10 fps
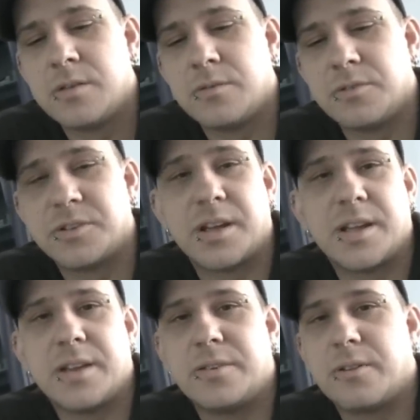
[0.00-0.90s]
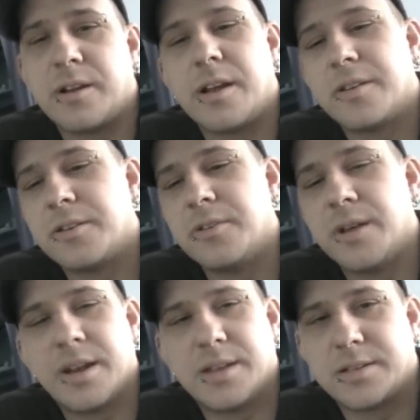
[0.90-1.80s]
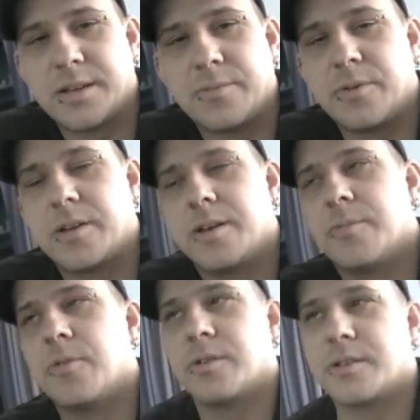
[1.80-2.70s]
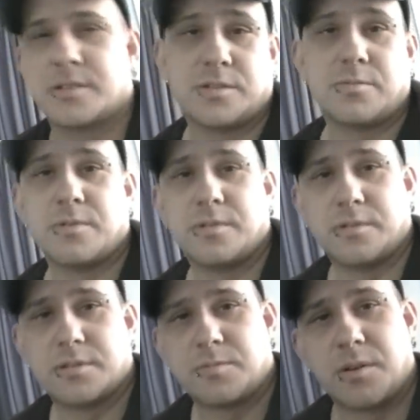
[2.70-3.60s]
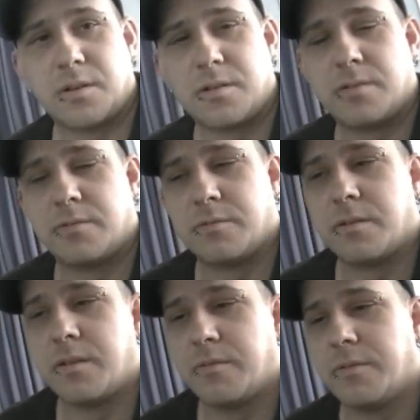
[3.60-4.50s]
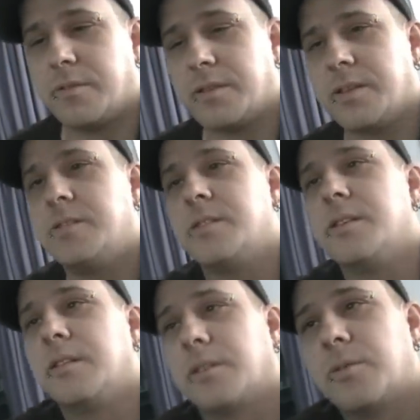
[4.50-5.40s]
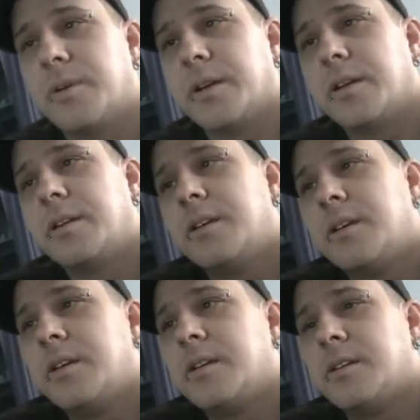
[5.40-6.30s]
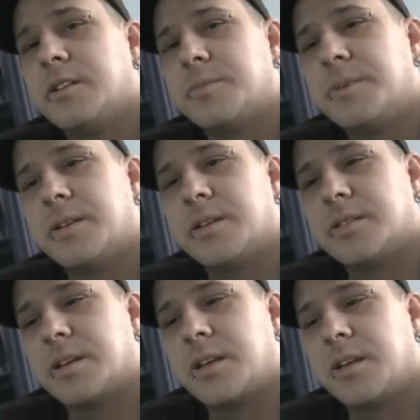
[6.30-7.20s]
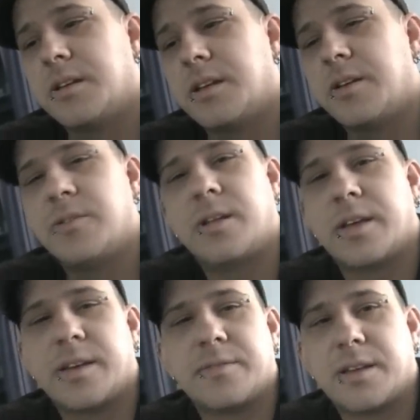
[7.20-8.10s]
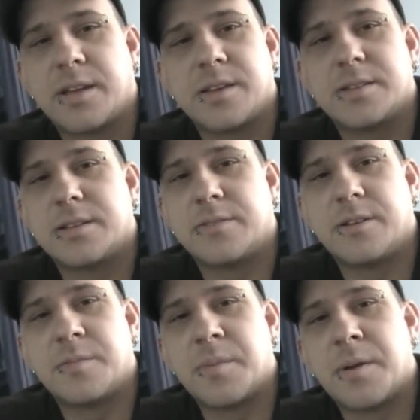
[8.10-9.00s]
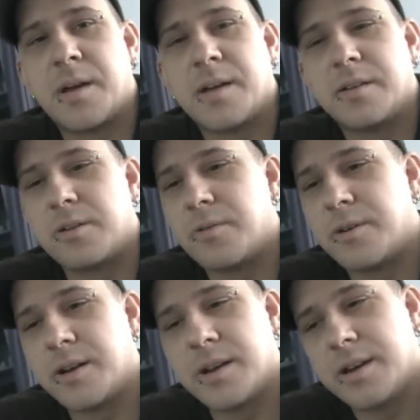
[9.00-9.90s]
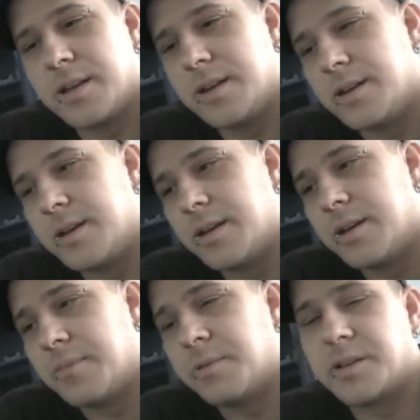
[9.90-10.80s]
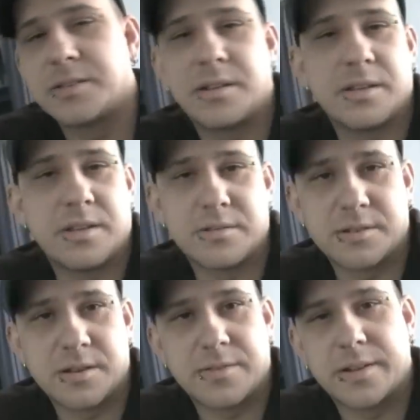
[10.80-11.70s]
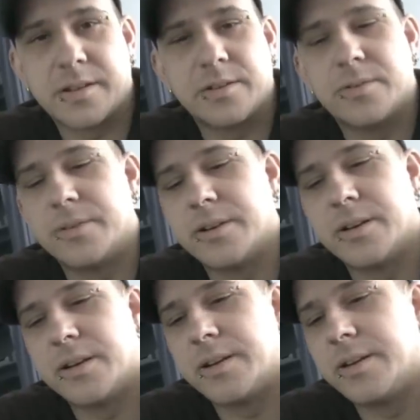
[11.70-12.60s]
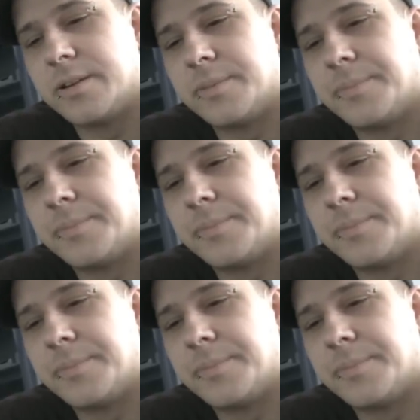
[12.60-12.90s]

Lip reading: which I try not to do any side work anymore unless it's real small and real easy and quick. Just because I don't like having that kind of stuff on my mind, knowing I need to get it done, plus all the other stuff I got going on,